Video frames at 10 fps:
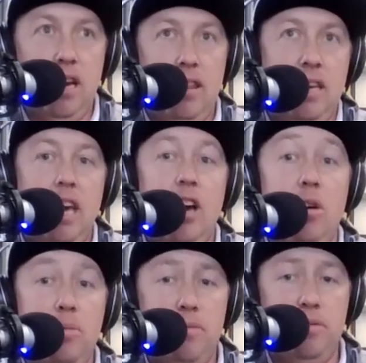I think,
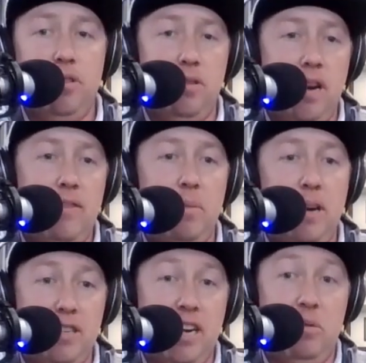help for
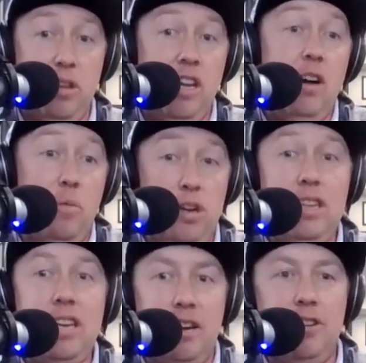everybody trying to really,
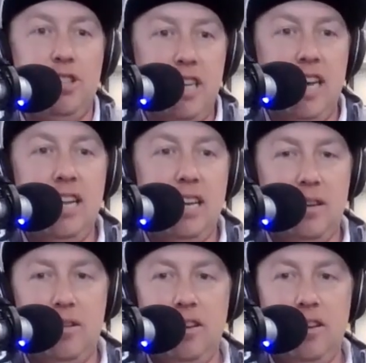really understanding,